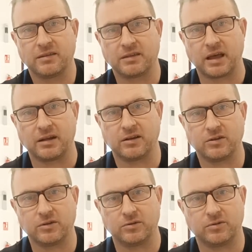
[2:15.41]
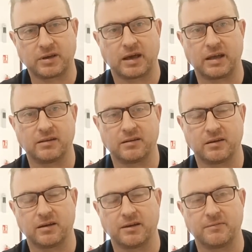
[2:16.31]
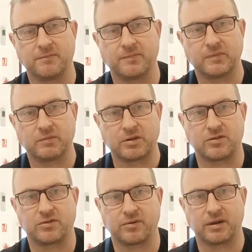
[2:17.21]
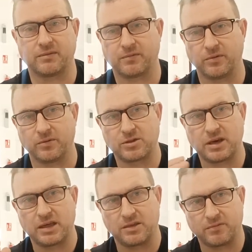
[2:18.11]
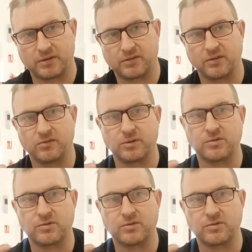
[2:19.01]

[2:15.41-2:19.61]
then you can register it for change of residence,